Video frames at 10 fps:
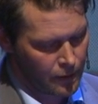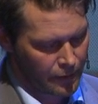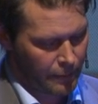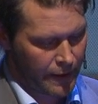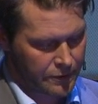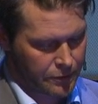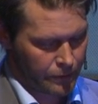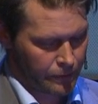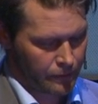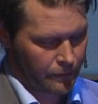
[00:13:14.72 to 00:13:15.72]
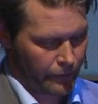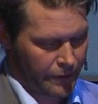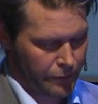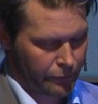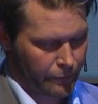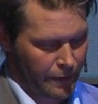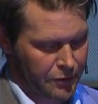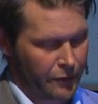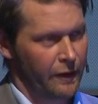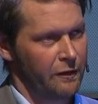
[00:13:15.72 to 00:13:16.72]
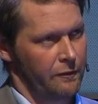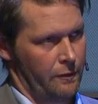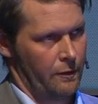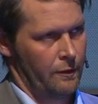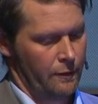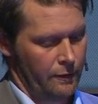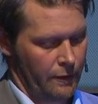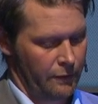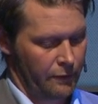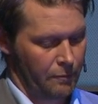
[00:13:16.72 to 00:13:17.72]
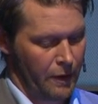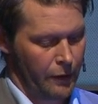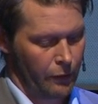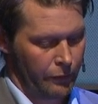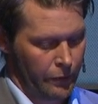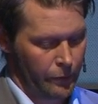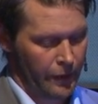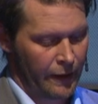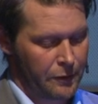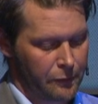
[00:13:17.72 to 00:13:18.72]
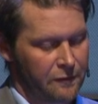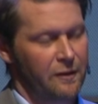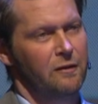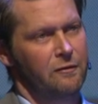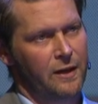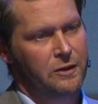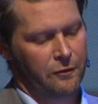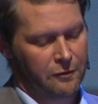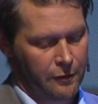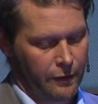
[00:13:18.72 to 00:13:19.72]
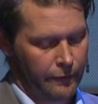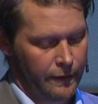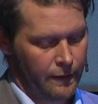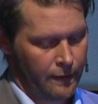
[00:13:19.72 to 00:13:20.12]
The main tool we use for measuring is, as many of you, the end user satisfaction survey.